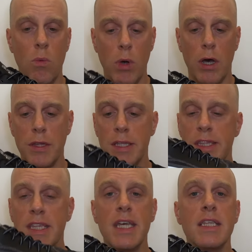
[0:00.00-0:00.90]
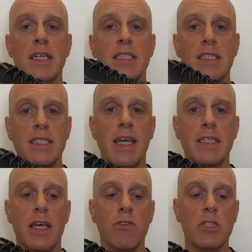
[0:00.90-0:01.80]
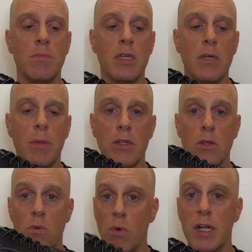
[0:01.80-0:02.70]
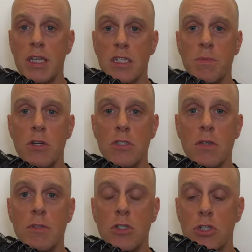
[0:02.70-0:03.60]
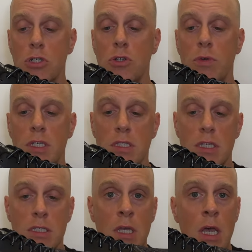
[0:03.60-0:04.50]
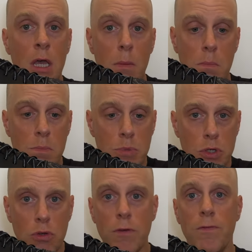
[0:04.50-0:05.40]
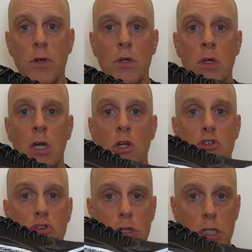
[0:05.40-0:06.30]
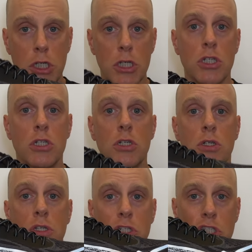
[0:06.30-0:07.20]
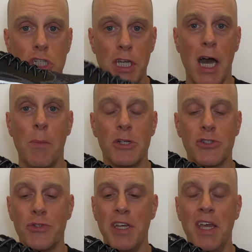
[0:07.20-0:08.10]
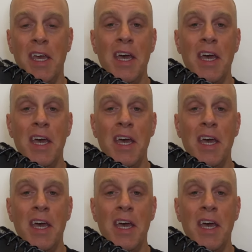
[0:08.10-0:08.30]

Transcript: Well, the thing that stands out to me about the running experience of this shoe is this beautiful, traditional geometry.